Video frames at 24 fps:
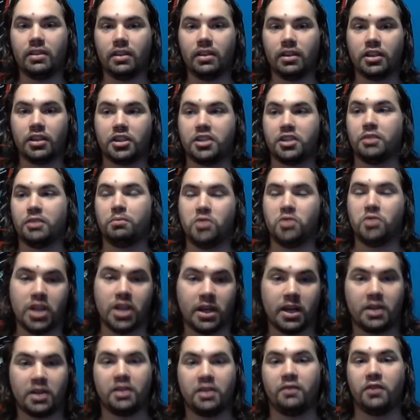
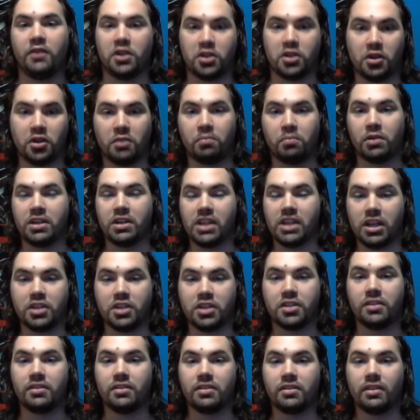subjective
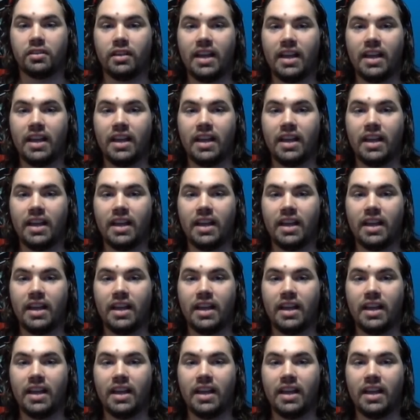interpretations.